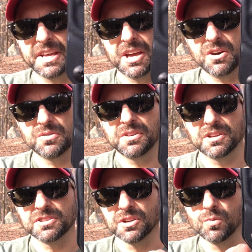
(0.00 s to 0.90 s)
down
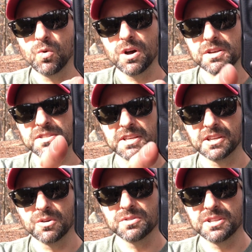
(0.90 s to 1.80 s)
because it
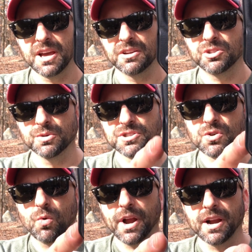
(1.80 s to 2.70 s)
goes down to a
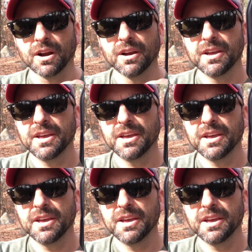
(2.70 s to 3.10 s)
square,